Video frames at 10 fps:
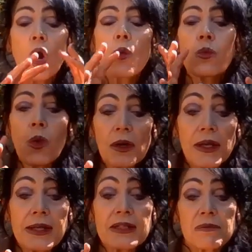
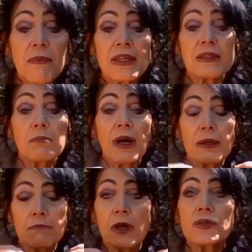what is meant by
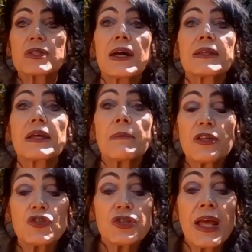
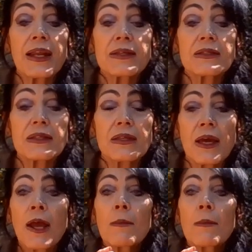multidimensionality,